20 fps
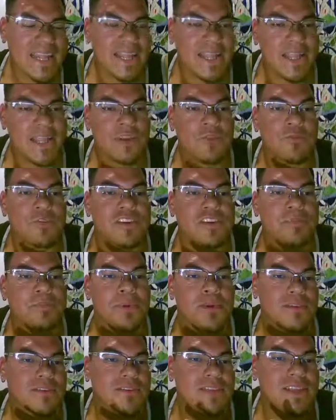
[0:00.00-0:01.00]
In
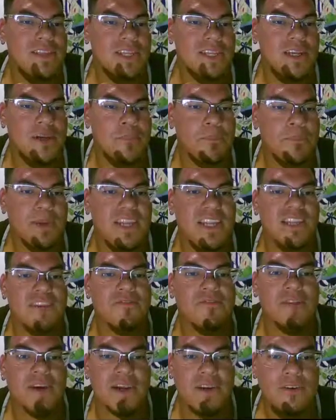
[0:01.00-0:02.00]
response, the company
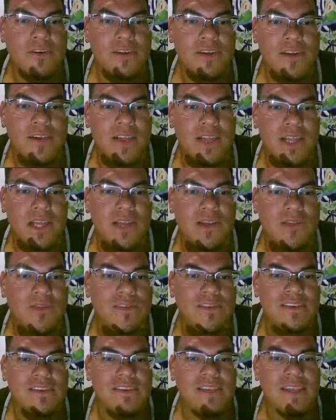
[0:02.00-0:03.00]
fired
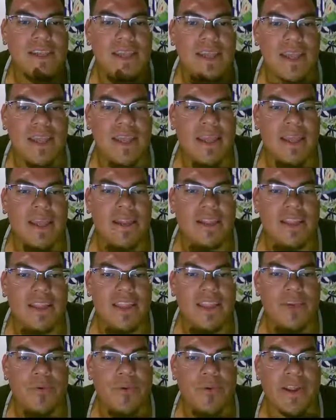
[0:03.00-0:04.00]
Klaus,
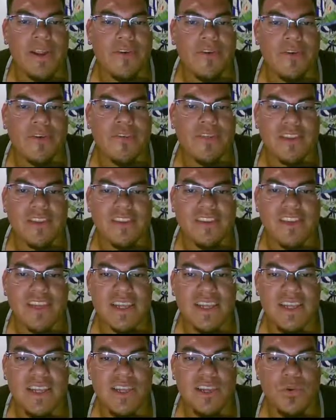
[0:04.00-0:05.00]
the creator of the
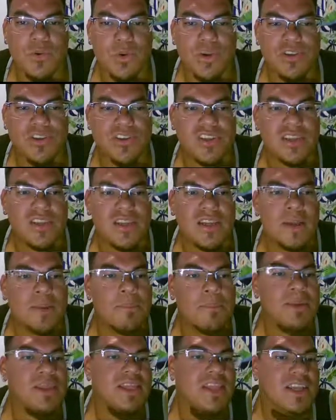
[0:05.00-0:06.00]
slide in question,
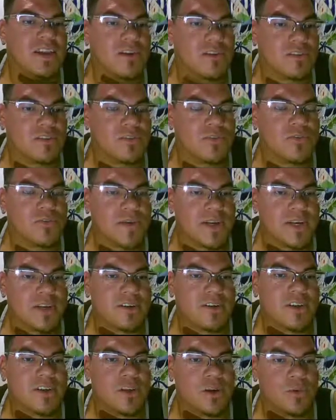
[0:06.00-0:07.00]
but they also
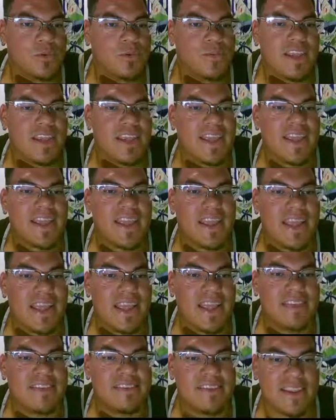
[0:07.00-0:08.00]
fired Kozak
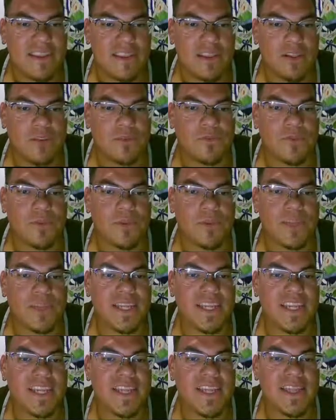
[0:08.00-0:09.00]
and Taylor for
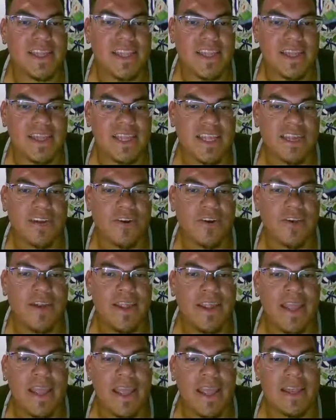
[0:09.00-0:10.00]
leaking the letter
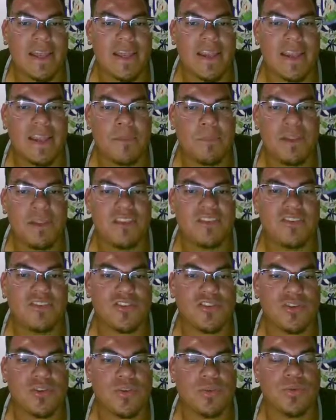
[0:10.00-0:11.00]
and image
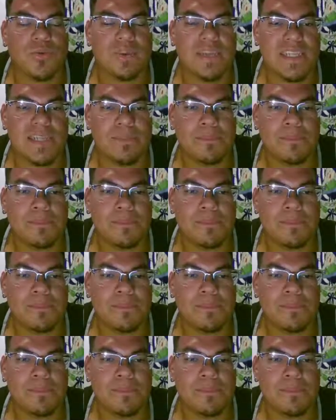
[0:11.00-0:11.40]
to the